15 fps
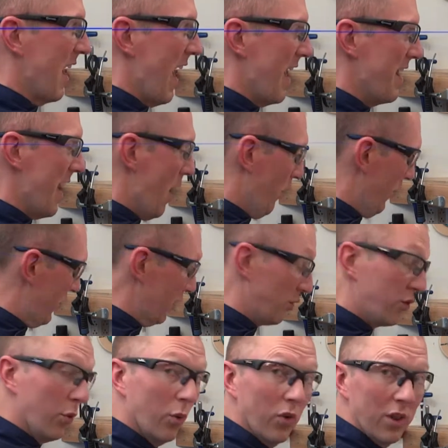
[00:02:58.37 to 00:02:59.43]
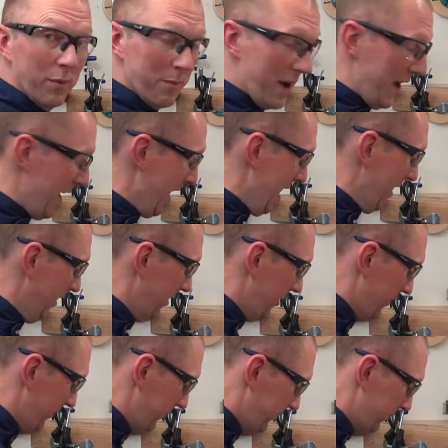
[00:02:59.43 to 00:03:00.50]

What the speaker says: And now with the tool in my hand,